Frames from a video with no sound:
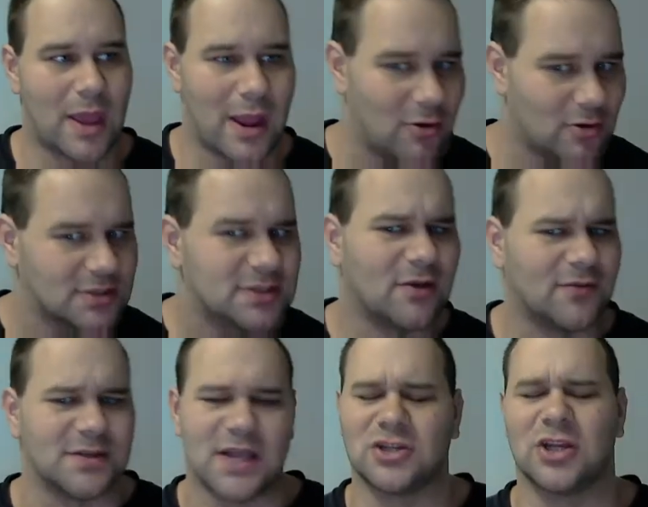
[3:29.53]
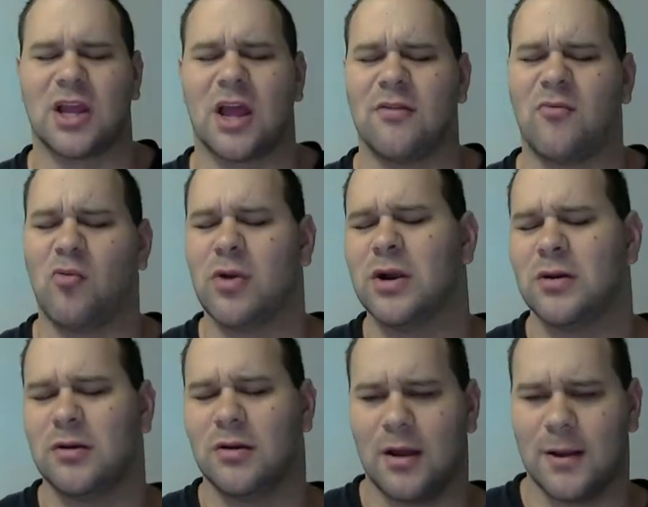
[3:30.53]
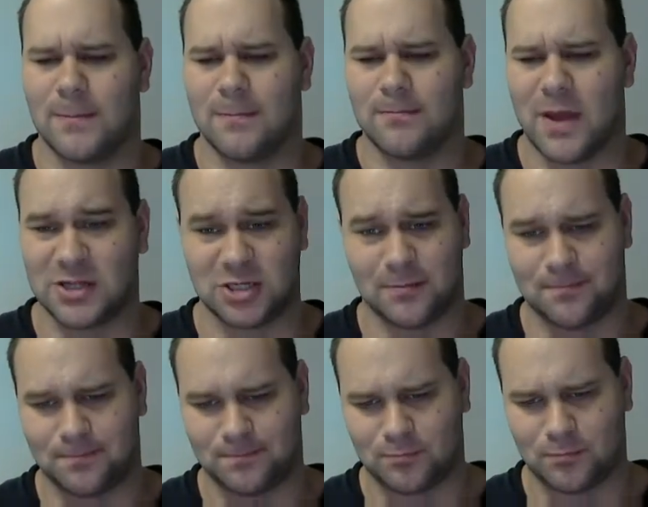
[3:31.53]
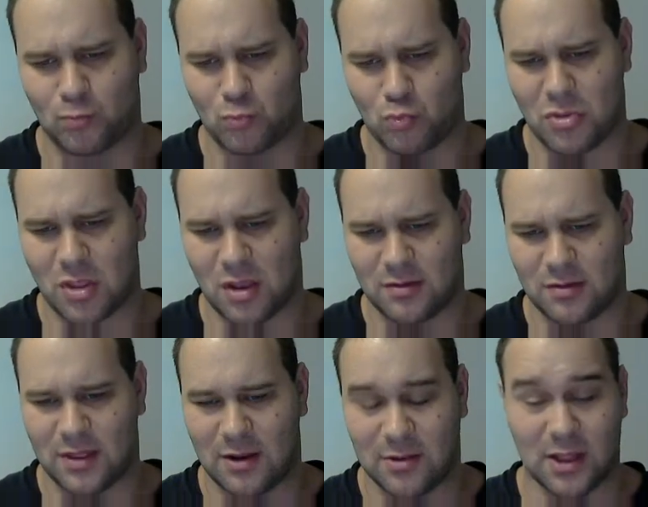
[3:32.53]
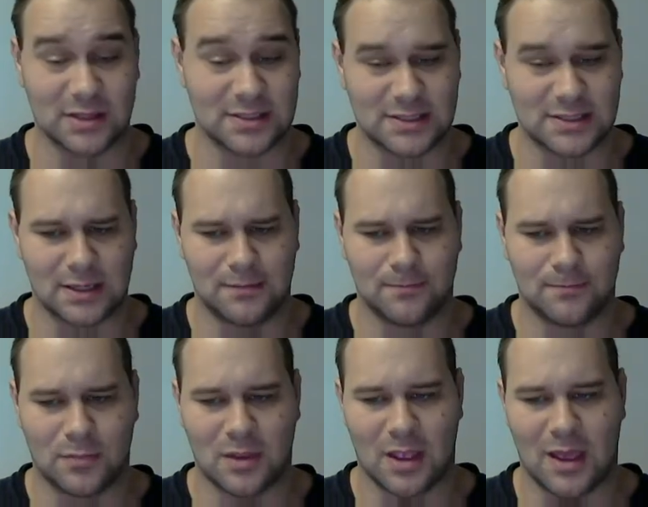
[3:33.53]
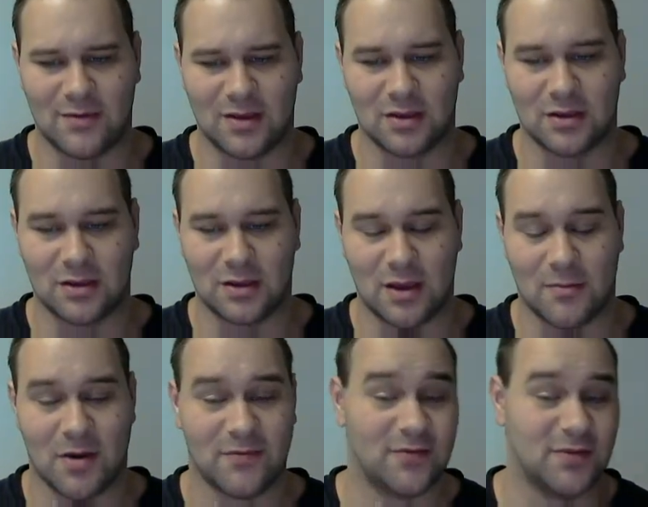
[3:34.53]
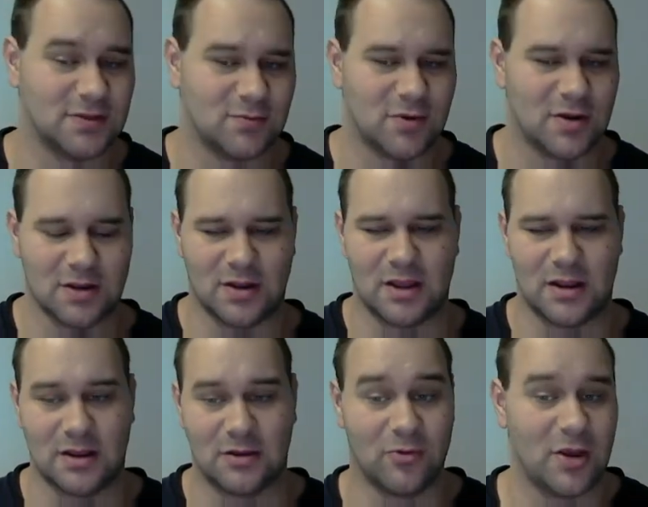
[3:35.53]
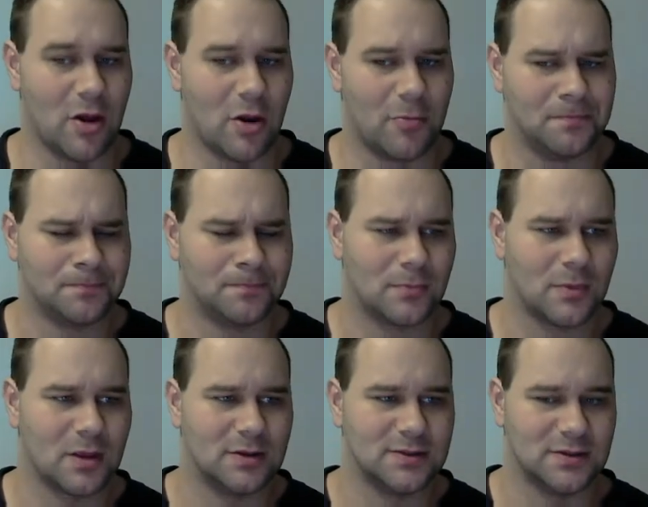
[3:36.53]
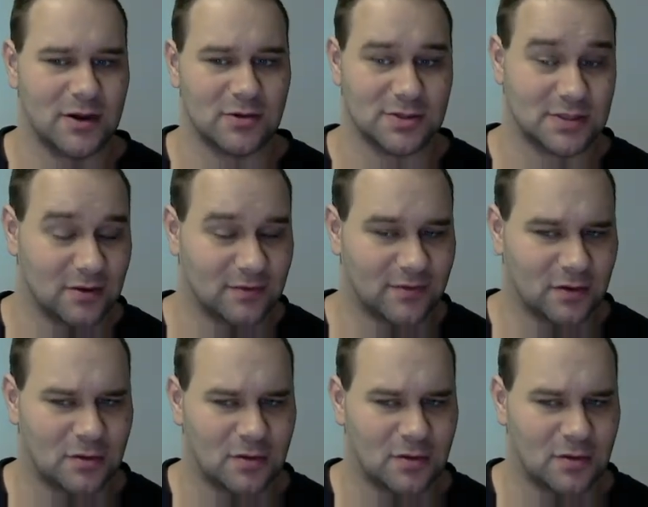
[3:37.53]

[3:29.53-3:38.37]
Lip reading: Eric Silva is actually kind of a weird matchup that I would like to see, having come off of his win in Rio. So Eric Silva.